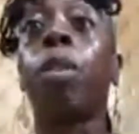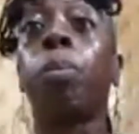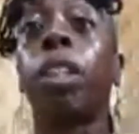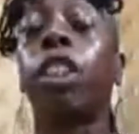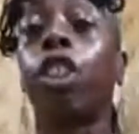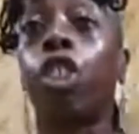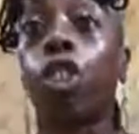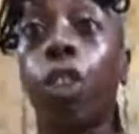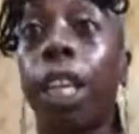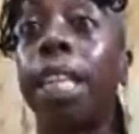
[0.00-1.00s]
But the
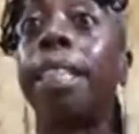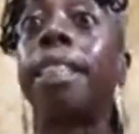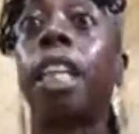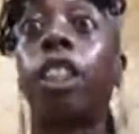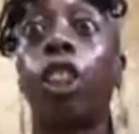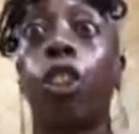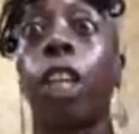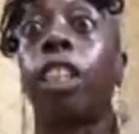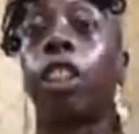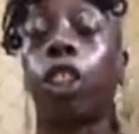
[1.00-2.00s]
greens
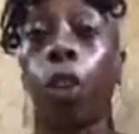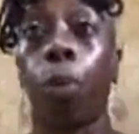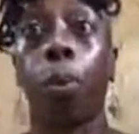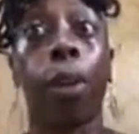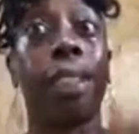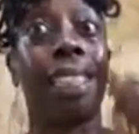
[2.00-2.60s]
are so important.